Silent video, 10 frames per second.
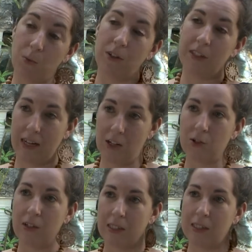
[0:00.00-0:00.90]
more
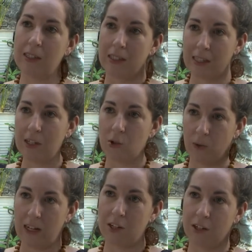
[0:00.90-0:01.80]
dangerous
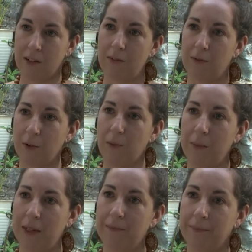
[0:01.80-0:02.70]
situation for
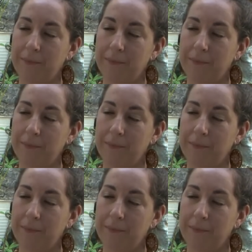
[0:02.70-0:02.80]
women.